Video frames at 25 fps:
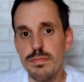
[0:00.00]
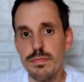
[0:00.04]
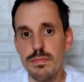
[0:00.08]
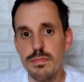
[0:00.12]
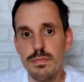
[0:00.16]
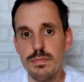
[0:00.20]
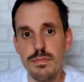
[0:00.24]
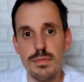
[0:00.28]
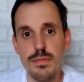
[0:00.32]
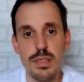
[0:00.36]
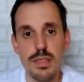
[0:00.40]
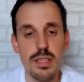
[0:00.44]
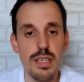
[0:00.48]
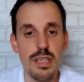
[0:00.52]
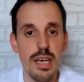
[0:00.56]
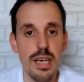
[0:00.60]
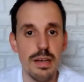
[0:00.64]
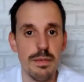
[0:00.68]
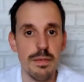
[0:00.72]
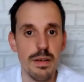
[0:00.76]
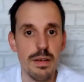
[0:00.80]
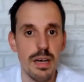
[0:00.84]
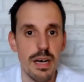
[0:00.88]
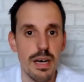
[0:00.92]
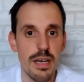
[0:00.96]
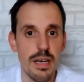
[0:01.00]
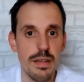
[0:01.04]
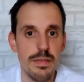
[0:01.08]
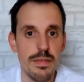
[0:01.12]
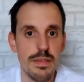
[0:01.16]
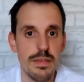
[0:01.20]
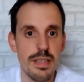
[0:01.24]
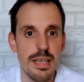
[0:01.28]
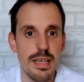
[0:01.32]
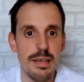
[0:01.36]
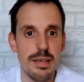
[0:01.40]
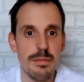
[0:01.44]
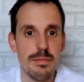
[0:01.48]

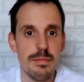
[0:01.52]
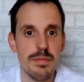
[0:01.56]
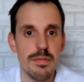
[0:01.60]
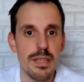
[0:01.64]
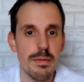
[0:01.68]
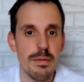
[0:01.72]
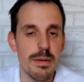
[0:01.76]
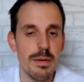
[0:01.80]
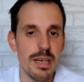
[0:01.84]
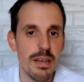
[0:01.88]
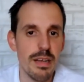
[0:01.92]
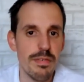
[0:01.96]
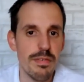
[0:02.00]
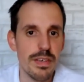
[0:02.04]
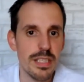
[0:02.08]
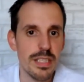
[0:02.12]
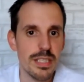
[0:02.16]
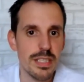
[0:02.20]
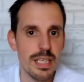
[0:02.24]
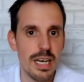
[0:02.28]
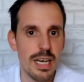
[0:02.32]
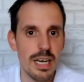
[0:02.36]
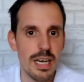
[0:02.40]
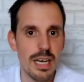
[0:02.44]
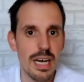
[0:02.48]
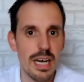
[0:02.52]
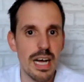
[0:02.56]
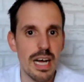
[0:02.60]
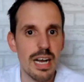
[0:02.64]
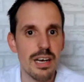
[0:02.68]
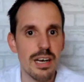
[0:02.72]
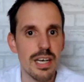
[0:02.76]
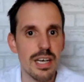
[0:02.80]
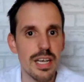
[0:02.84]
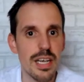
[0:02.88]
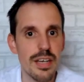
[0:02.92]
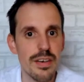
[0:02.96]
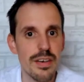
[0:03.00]
the benefits are
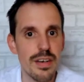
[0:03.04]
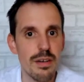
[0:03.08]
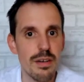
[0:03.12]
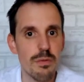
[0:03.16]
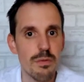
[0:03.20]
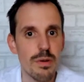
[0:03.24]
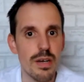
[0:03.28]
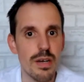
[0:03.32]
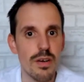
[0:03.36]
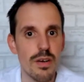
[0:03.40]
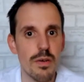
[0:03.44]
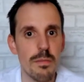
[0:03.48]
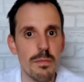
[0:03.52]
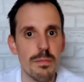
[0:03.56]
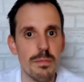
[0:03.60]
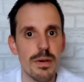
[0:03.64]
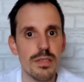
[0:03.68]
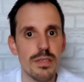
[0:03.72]
little when compared